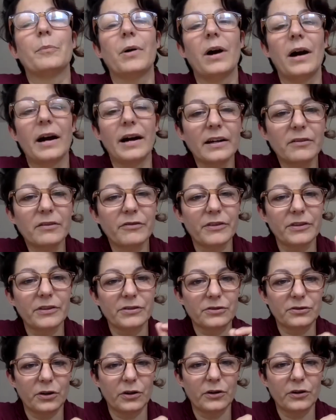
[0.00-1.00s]
part of the
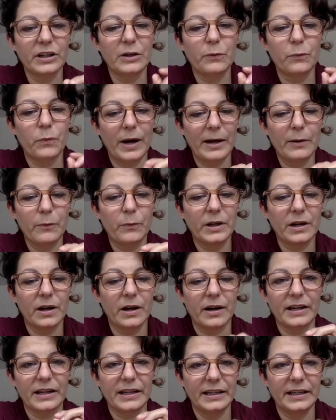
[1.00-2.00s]
story why we
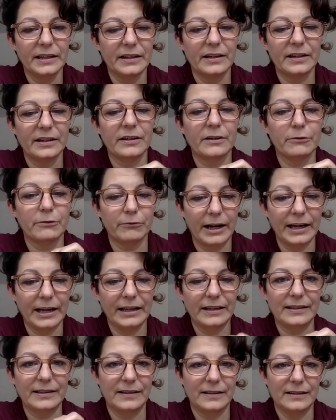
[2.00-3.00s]
are here
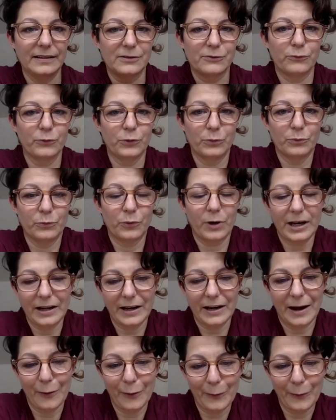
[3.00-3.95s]
right in this room right now.